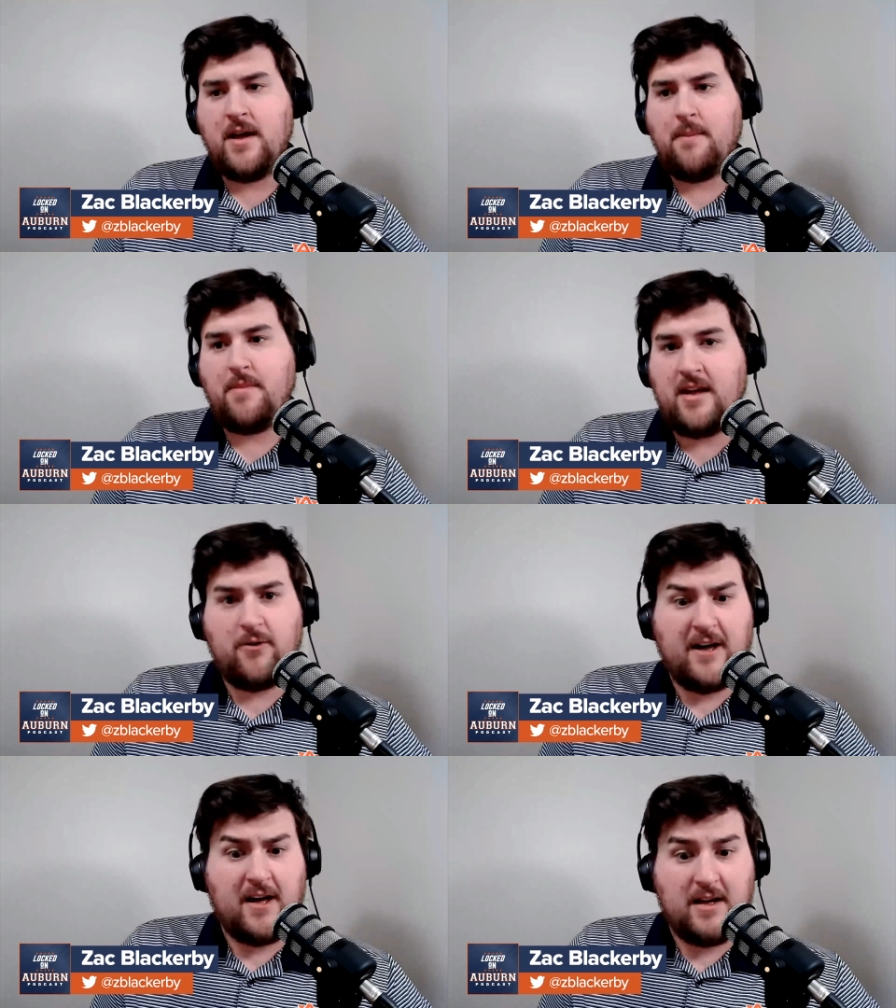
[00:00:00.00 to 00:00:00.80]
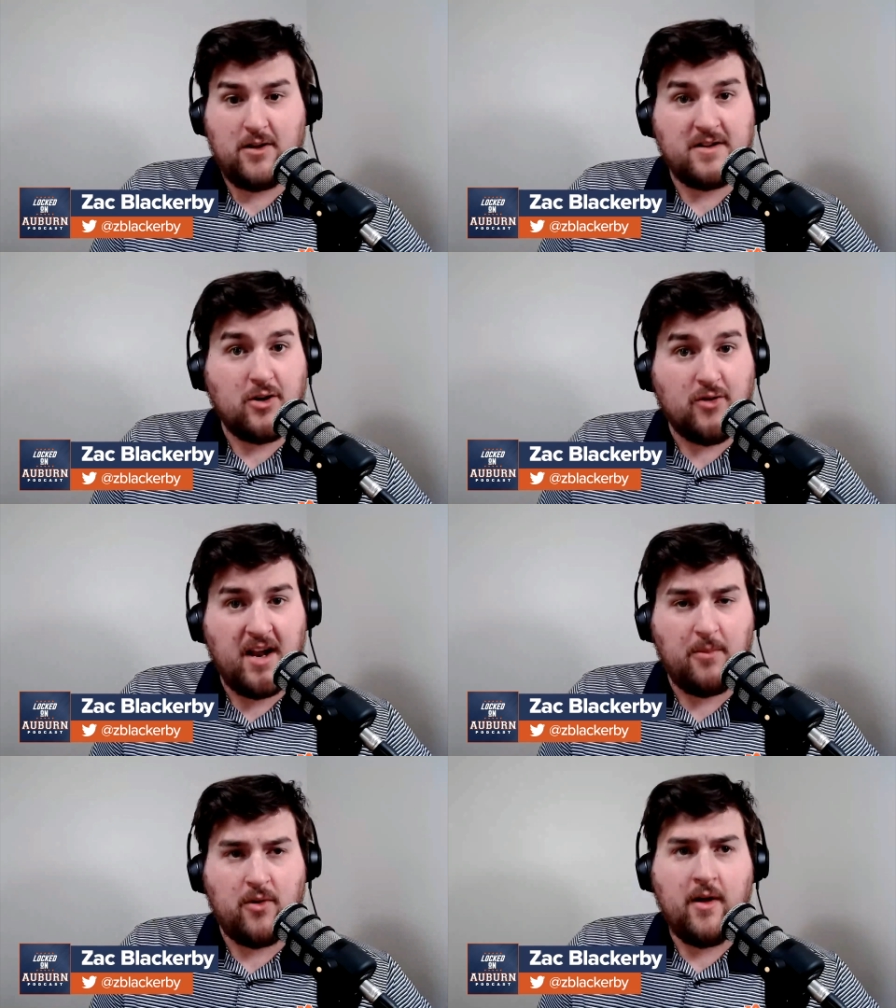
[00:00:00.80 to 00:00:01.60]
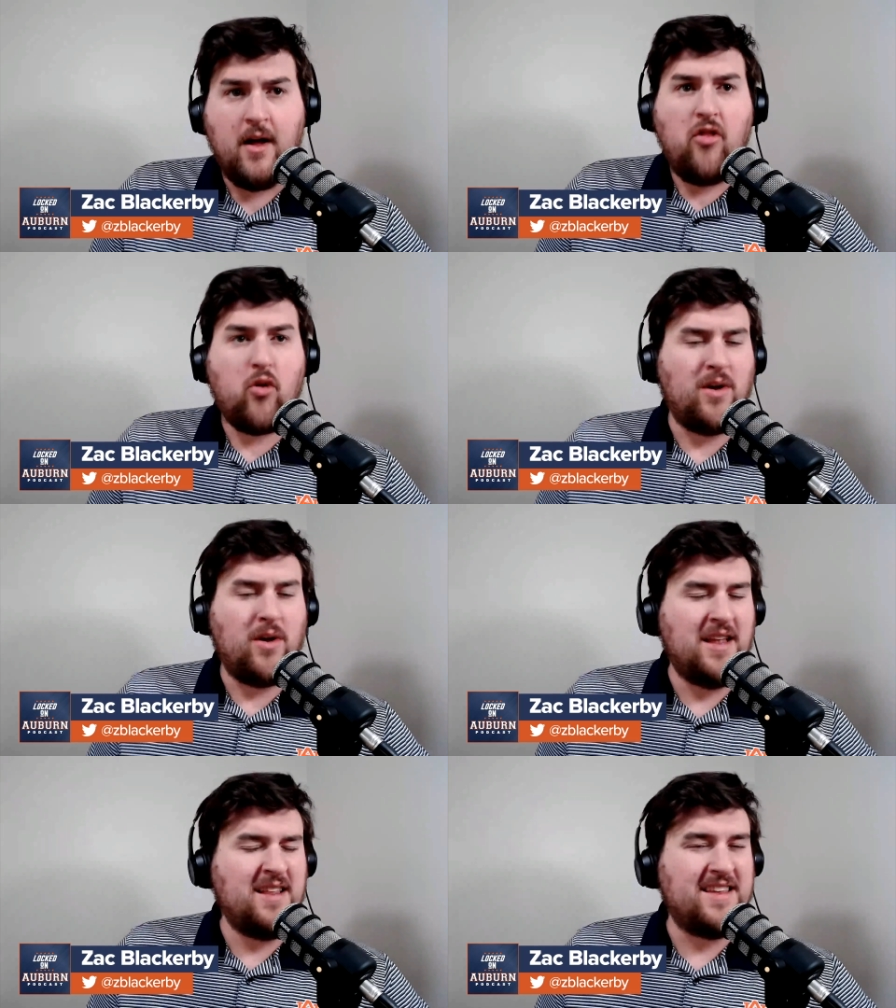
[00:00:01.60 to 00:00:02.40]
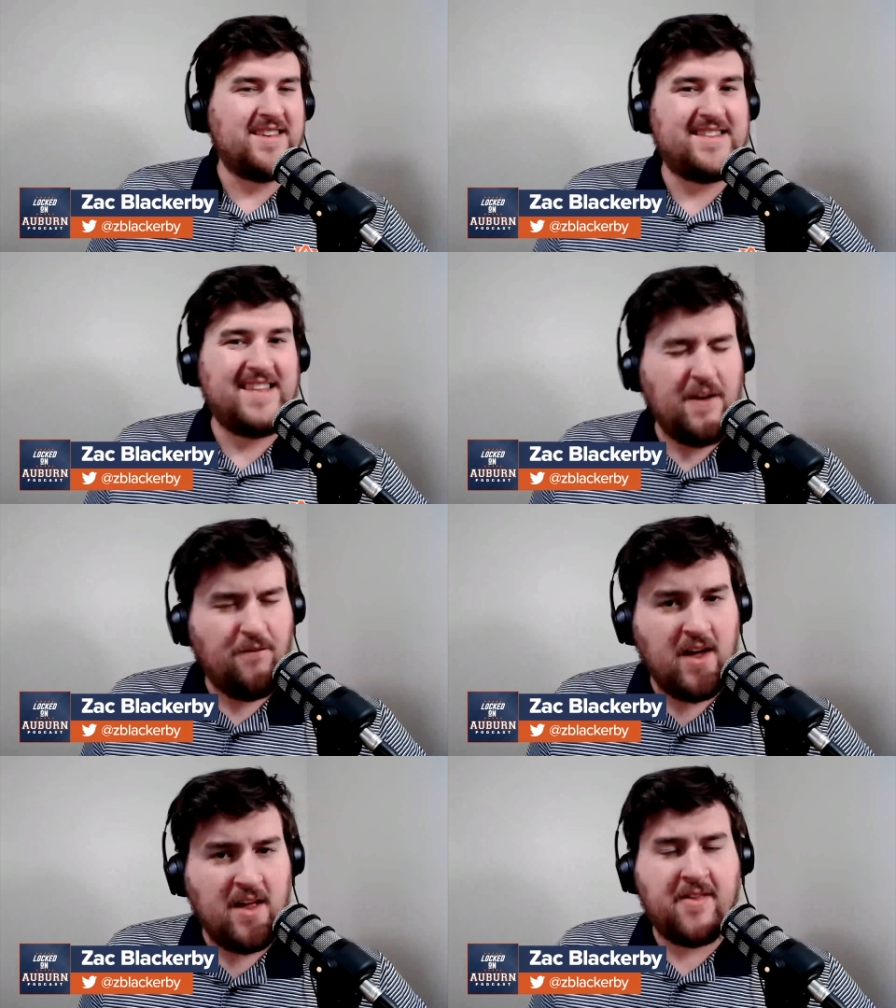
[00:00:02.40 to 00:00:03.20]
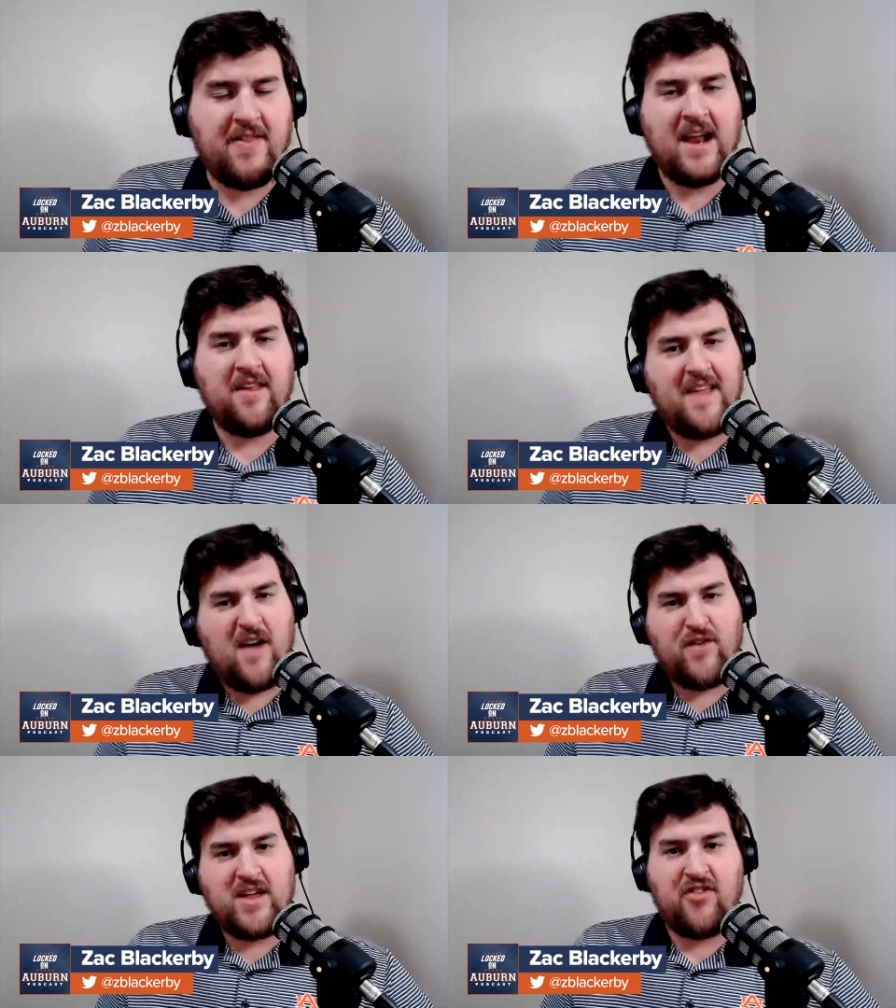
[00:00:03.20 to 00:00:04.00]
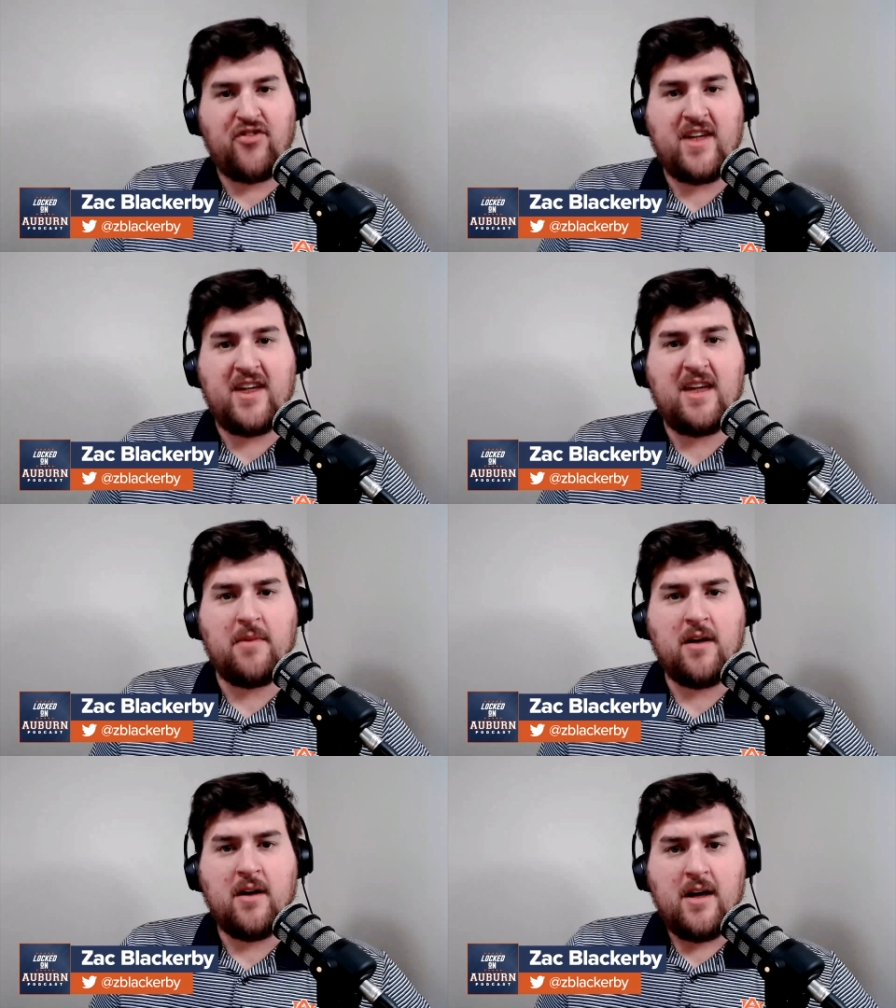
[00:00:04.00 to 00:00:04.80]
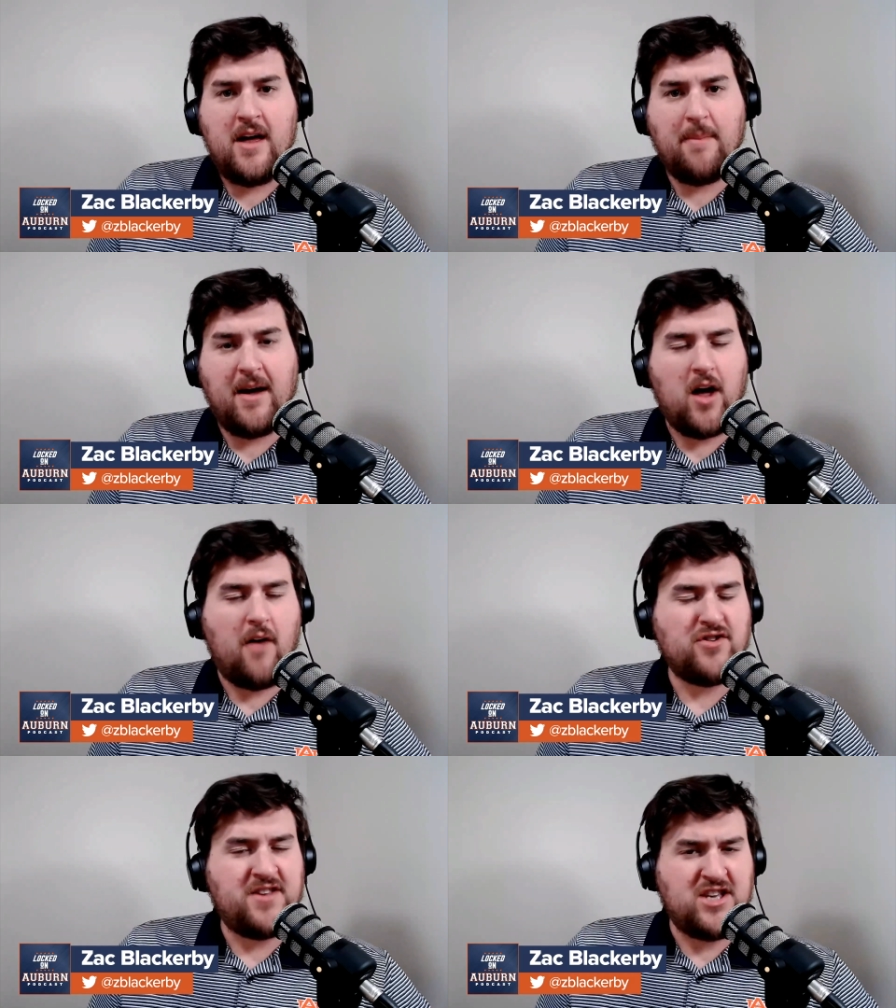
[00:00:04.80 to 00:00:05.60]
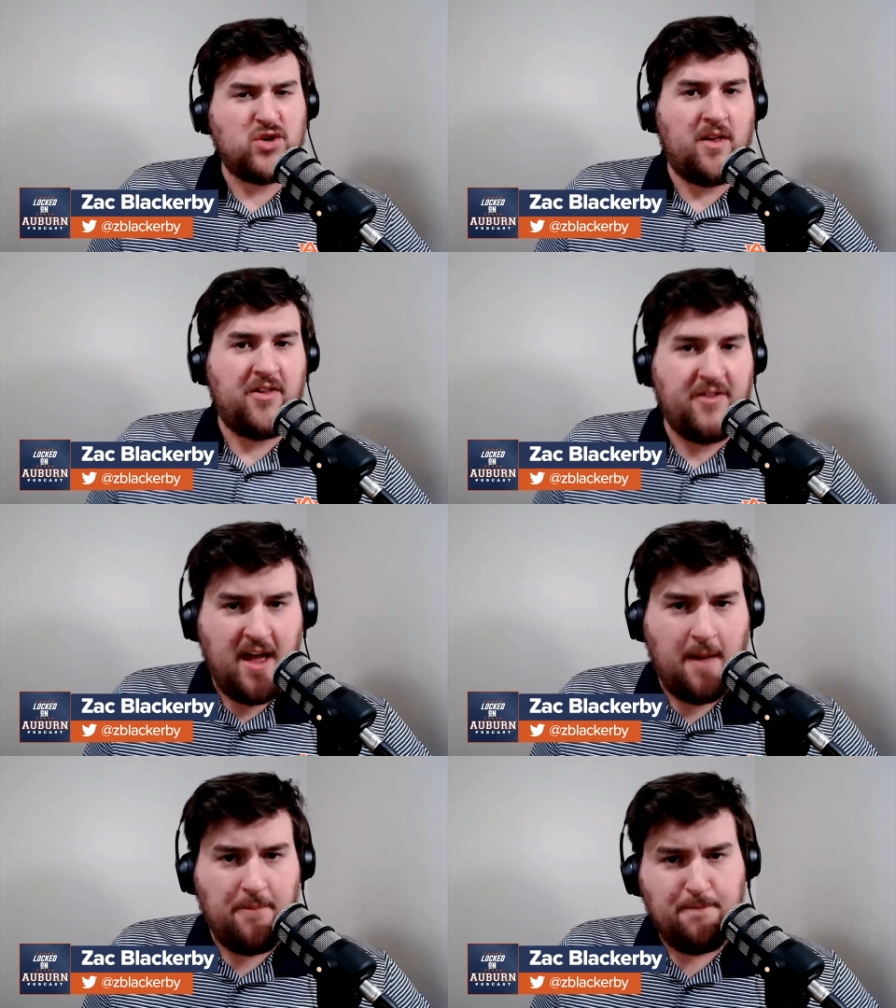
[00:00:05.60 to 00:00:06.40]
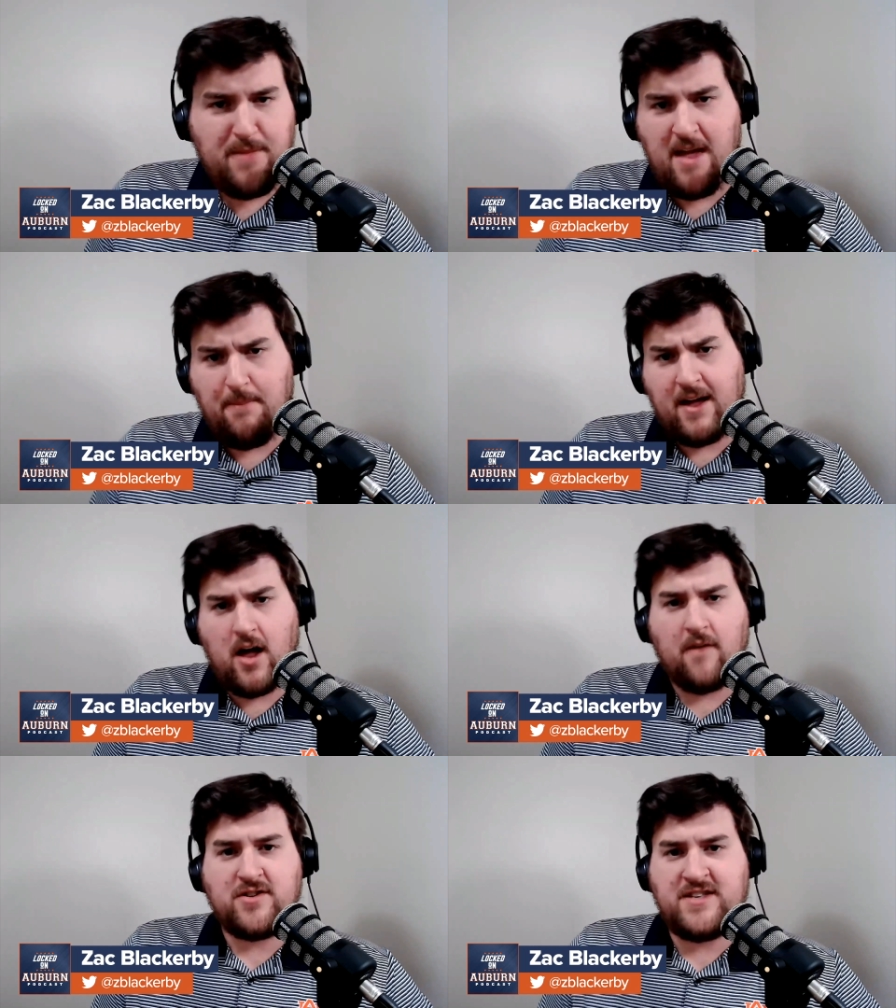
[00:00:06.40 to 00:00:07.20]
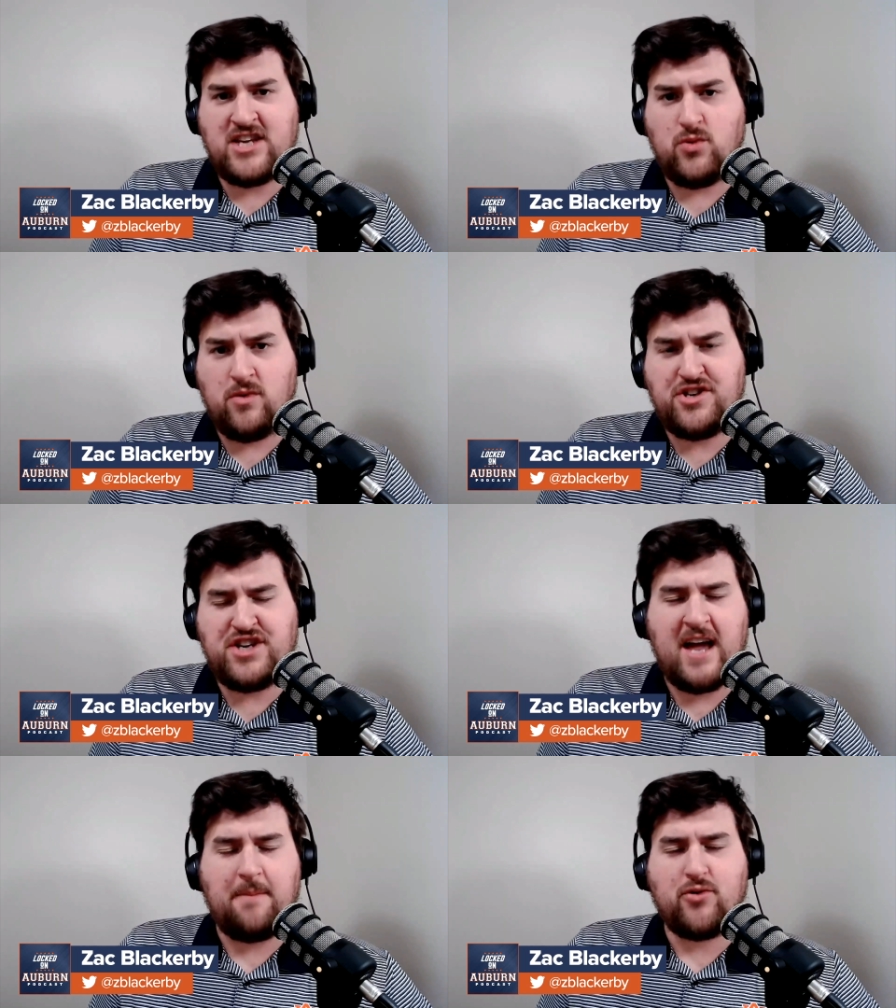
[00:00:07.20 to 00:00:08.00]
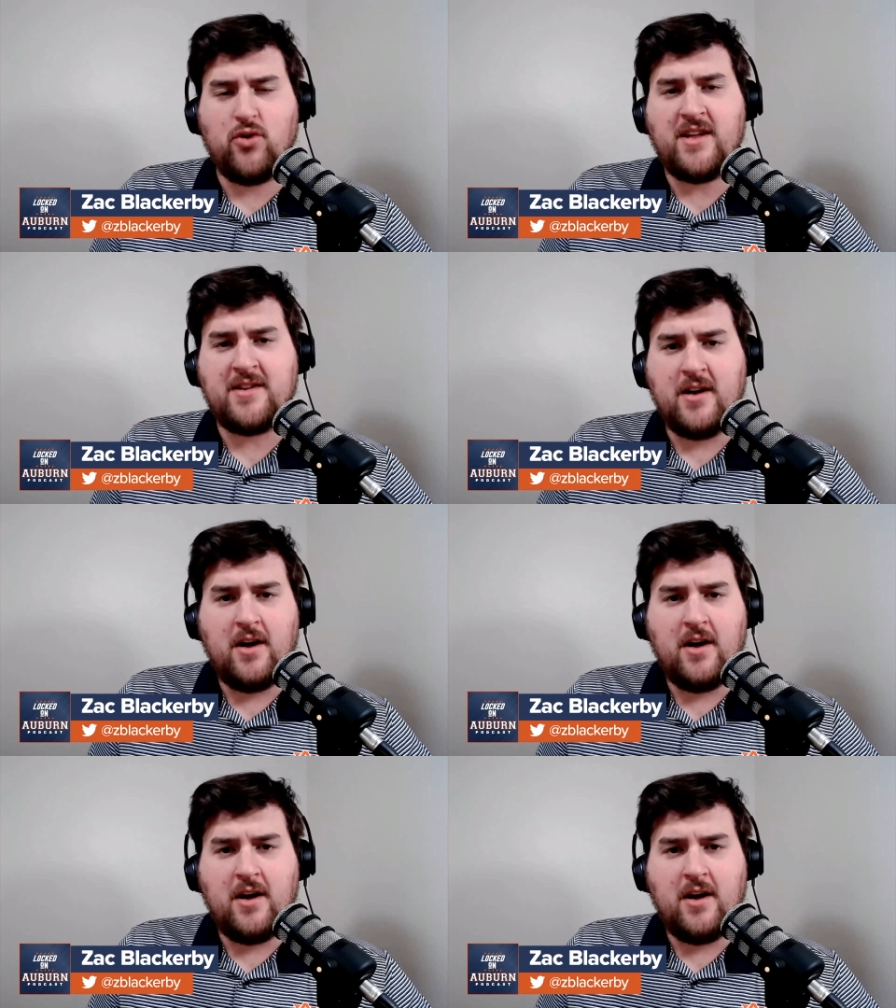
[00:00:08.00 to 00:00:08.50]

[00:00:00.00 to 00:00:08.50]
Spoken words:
That he looked incredible. The relentless defense, that is definitely a theme in my conversation with Zep and my conversation with Chad Prewett